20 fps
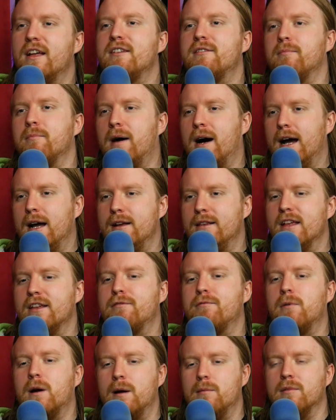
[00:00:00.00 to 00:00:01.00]
that's my
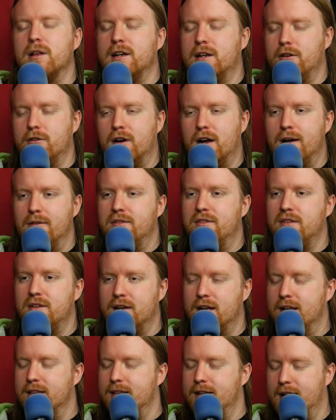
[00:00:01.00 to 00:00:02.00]
that's why i'm like you're obviously
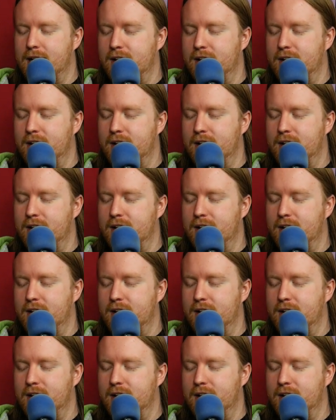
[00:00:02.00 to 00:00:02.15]
not the